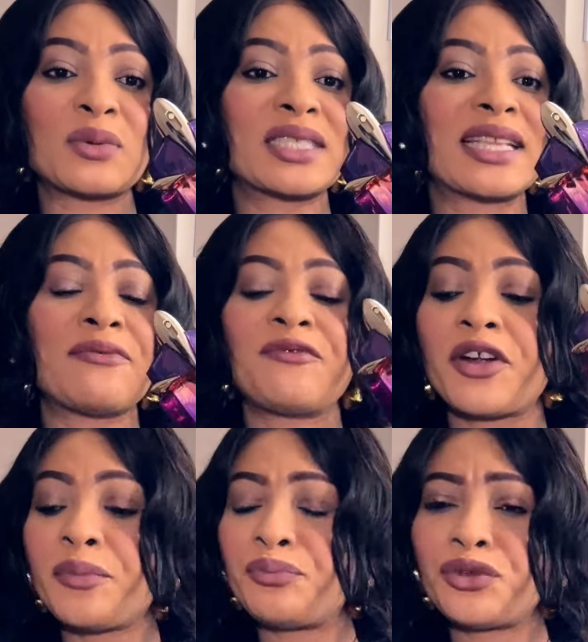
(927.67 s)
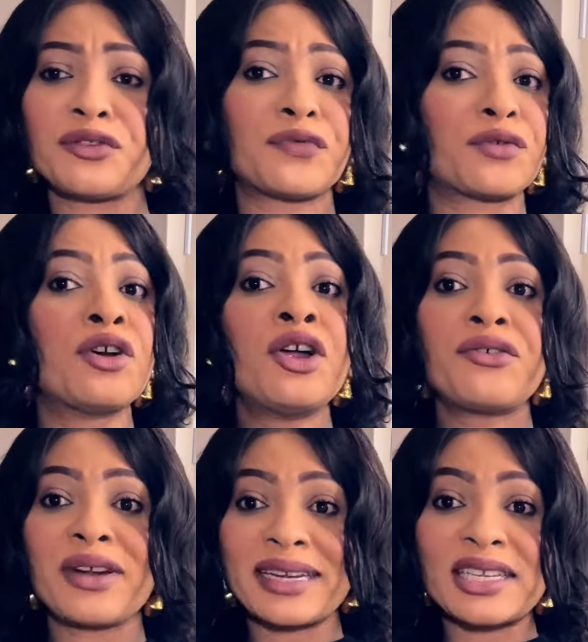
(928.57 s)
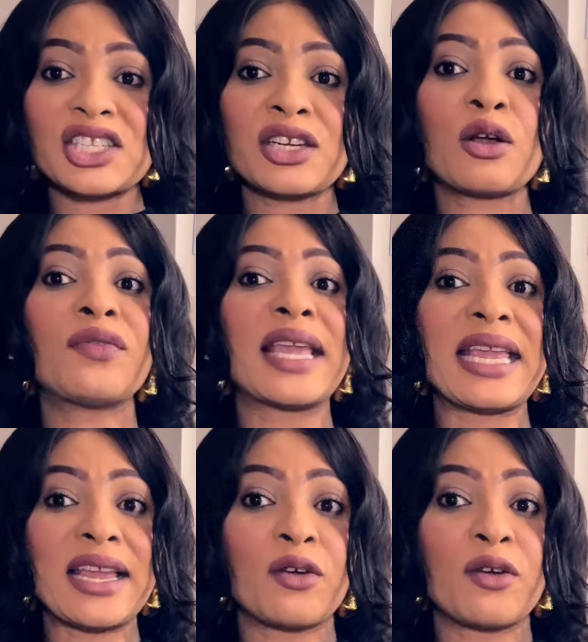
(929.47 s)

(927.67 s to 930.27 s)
which is a very beautiful rendition of the